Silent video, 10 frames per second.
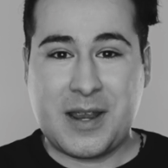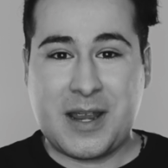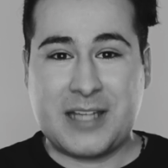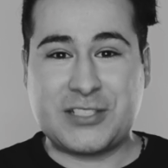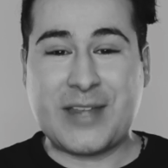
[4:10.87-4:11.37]

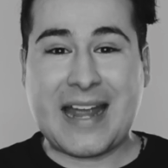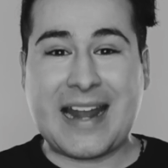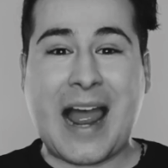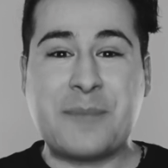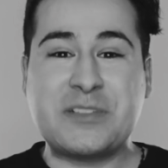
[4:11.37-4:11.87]
so
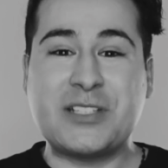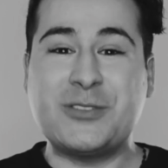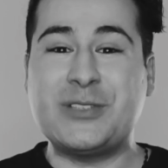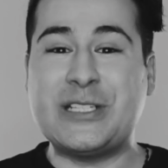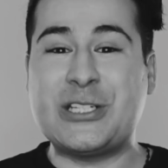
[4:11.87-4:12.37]
that
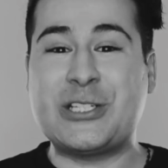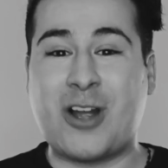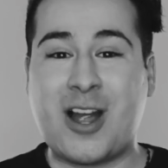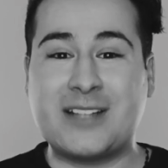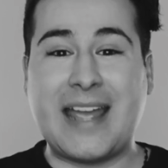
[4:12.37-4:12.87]
absolutely
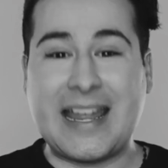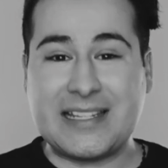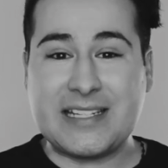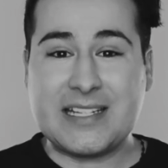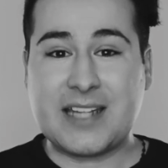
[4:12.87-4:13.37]
shocked
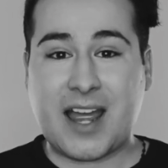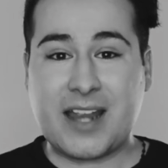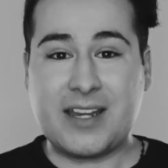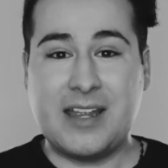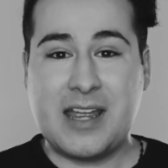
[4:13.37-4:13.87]
Haley and
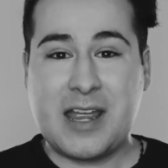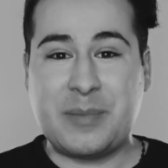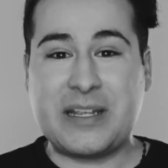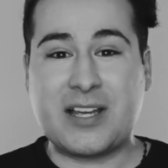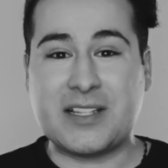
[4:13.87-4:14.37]
I,
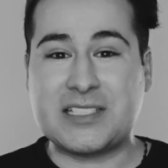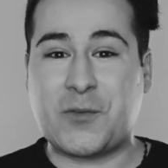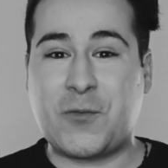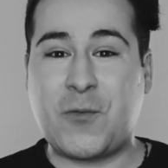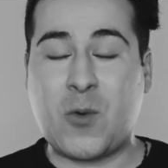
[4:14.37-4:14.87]

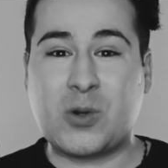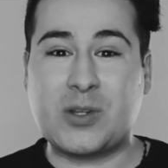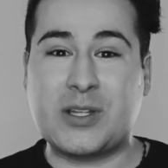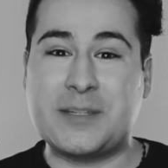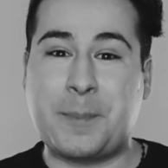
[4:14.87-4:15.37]
because
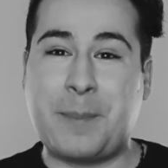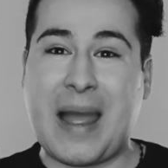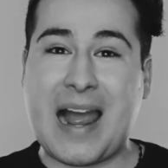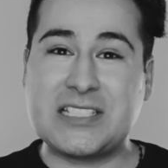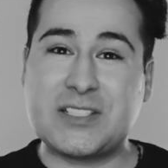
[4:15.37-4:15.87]
for the
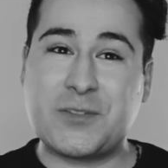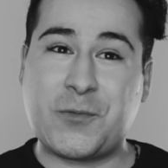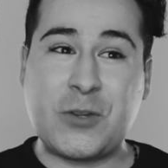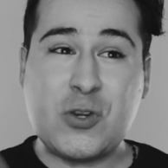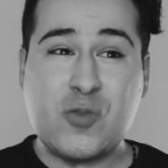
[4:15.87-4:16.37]
past
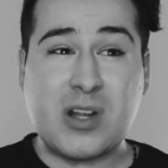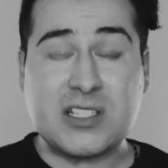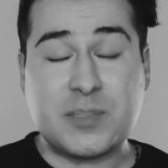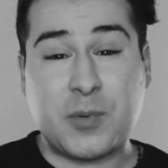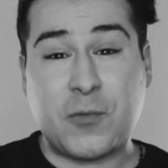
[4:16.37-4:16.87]
few
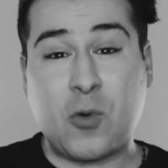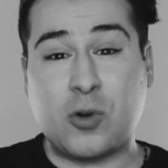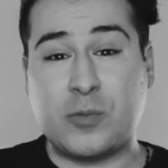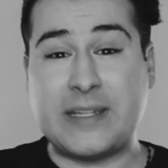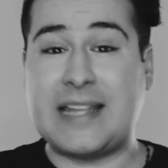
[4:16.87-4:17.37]
months
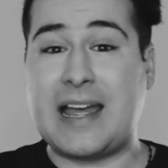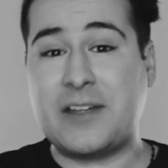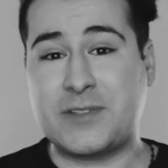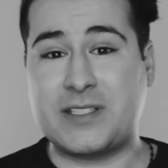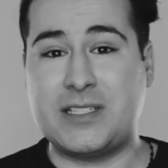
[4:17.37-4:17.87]
before we
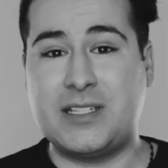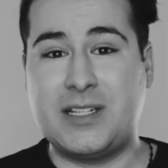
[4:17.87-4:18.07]
left,